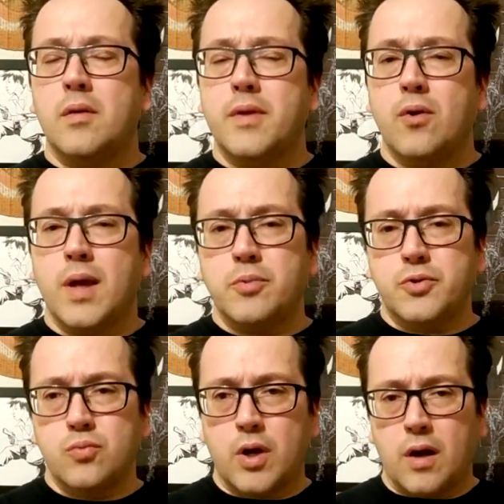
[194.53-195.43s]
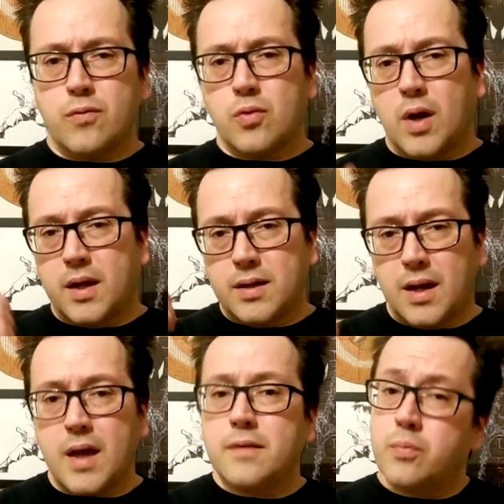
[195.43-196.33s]
they're able to recover a
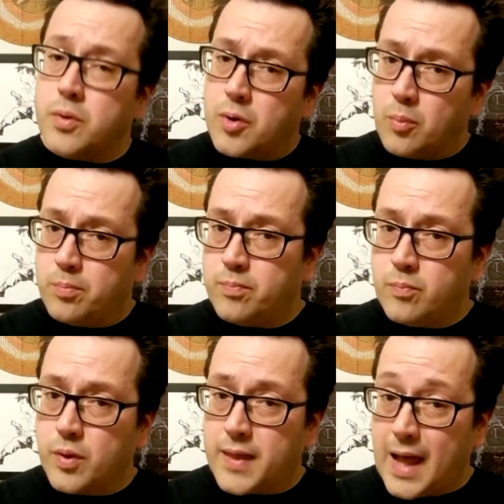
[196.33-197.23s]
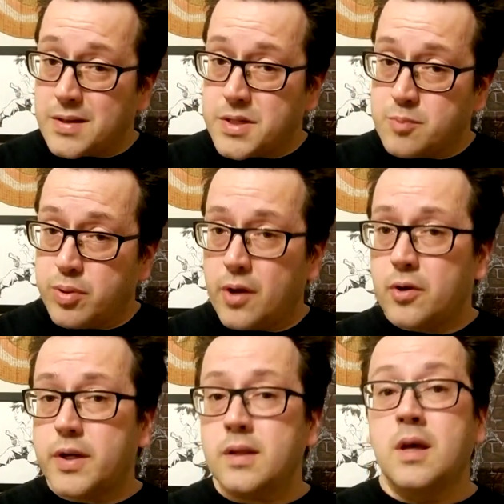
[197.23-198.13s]
knife with Alice's blood
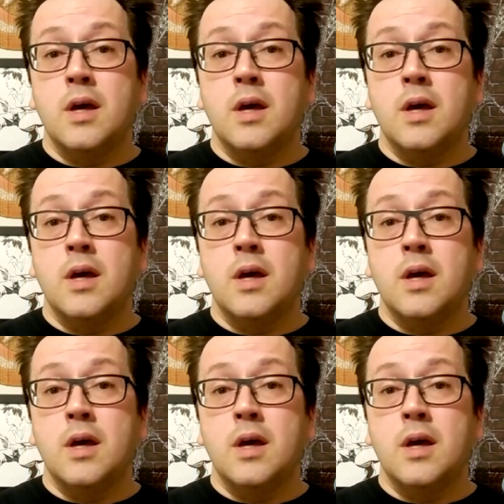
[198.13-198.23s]
on it.